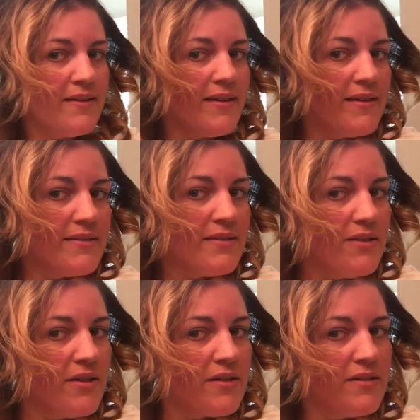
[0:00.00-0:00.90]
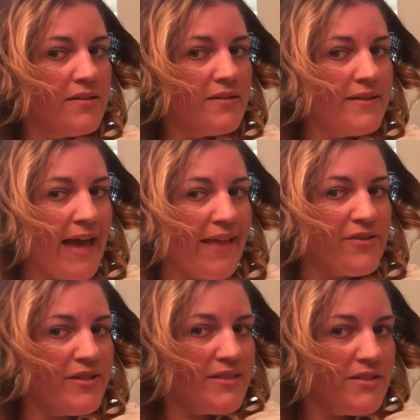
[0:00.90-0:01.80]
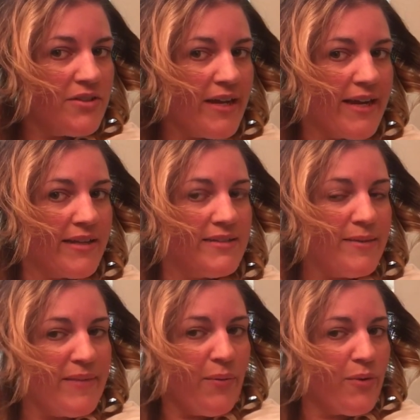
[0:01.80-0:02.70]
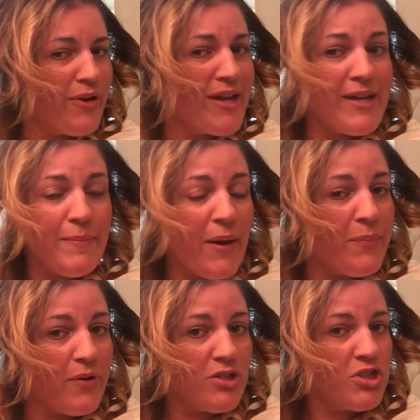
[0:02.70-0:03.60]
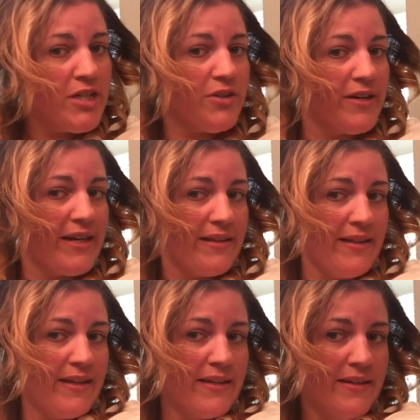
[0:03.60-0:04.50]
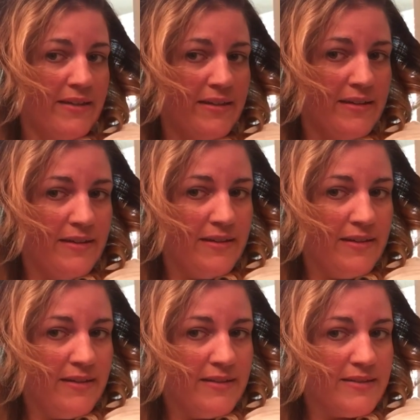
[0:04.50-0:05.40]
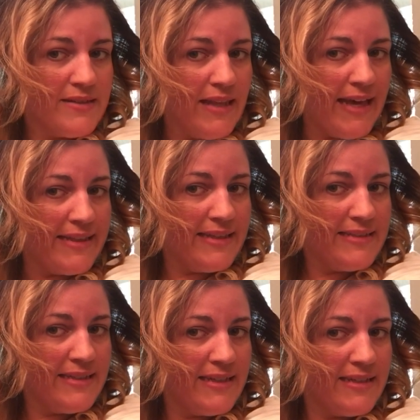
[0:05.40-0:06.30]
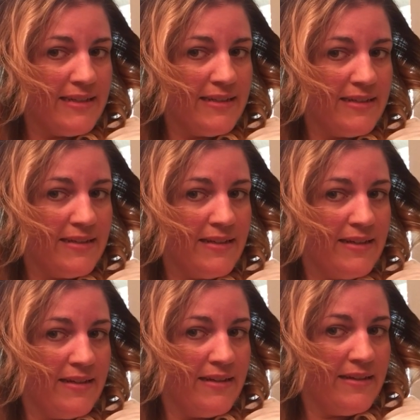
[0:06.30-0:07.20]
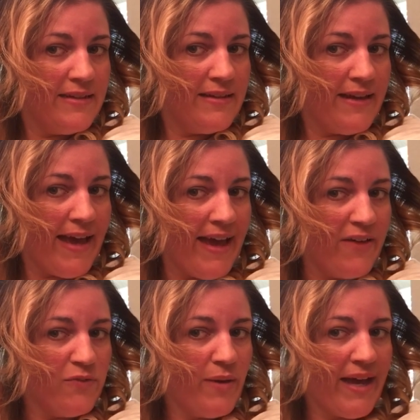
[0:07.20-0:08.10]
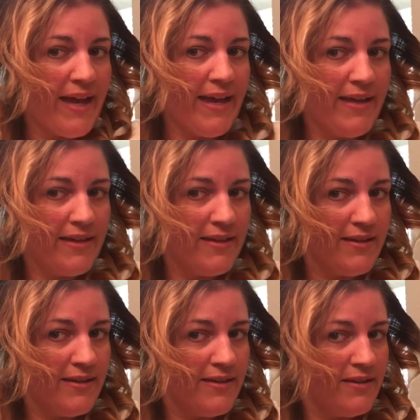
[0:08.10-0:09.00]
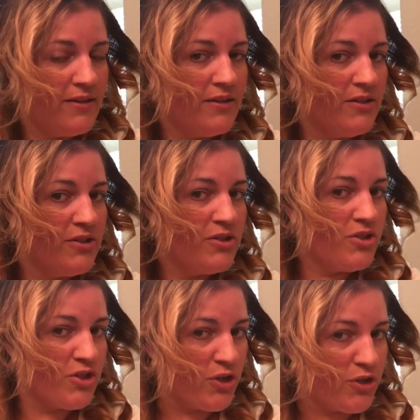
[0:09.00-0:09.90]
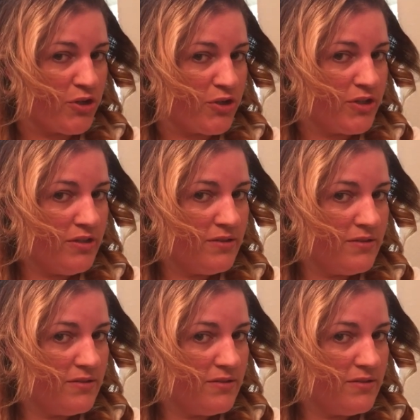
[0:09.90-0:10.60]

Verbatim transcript: Okay, so look, gather this in your hands. I'm not worrying about brushing or anything slide this in, halfway, turn,